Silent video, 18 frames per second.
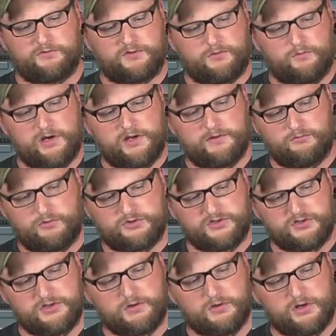So
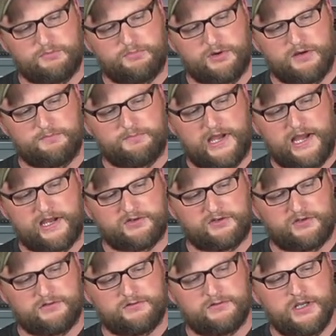what you do on a pump
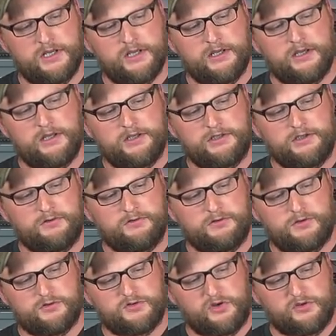action, you're
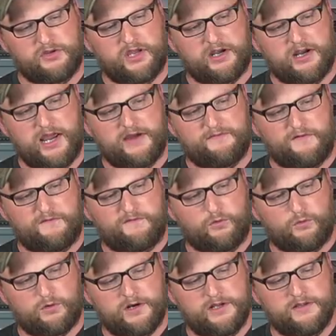usually going to have a
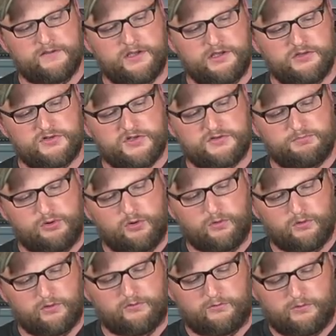fore-end that you just
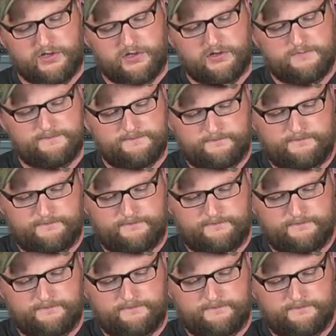pull to the rear.